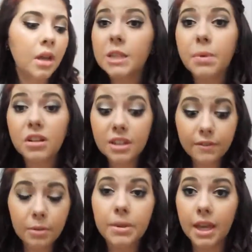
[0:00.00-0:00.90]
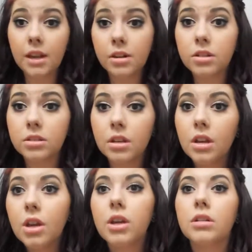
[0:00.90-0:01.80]
Especially for beginners
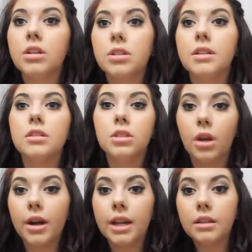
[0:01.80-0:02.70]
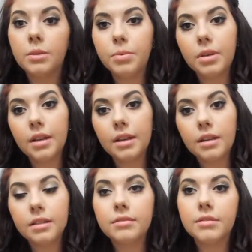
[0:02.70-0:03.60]
who are just starting to put